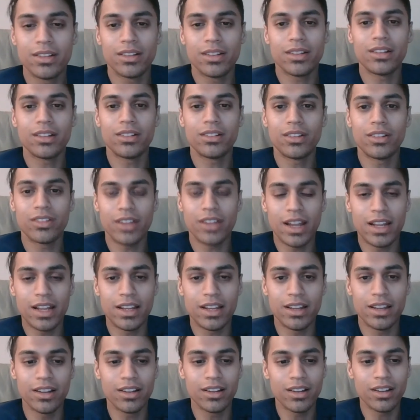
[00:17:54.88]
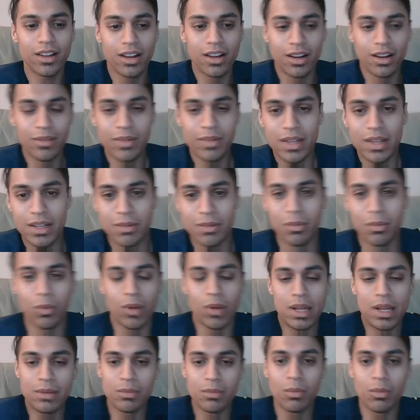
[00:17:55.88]
just understanding
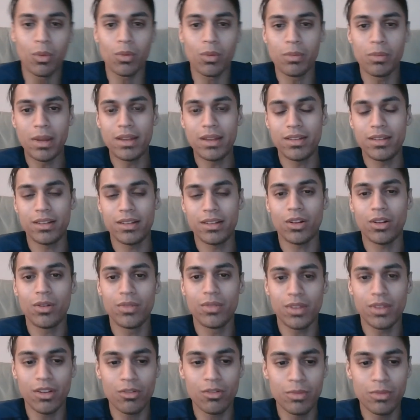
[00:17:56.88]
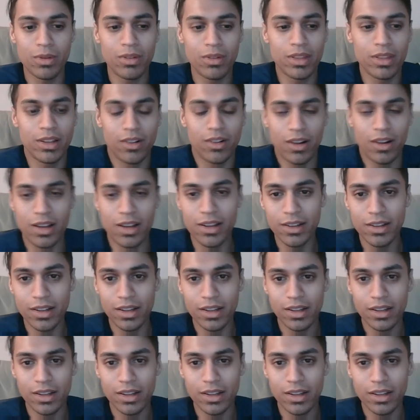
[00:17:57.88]
in more basic terms, that would be really great.